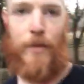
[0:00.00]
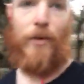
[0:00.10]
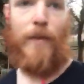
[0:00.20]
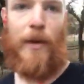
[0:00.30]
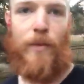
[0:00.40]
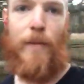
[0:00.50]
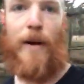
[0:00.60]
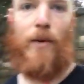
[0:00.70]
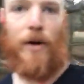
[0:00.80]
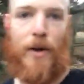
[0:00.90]
through
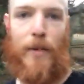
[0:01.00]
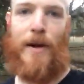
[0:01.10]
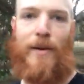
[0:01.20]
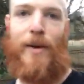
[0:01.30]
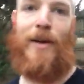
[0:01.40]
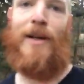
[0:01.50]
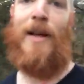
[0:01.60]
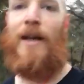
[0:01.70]
my work or whatever.